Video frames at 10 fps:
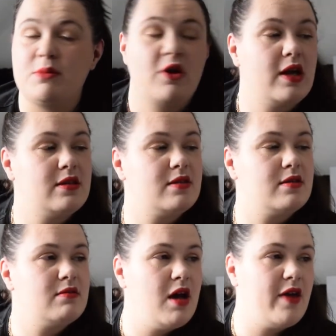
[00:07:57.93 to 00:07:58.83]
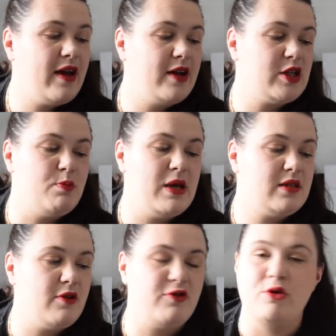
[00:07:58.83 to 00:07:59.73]
to be honest. I think I just
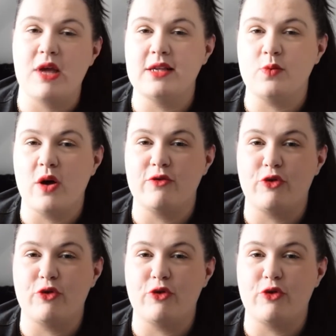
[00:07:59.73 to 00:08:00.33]
missed a few years worth of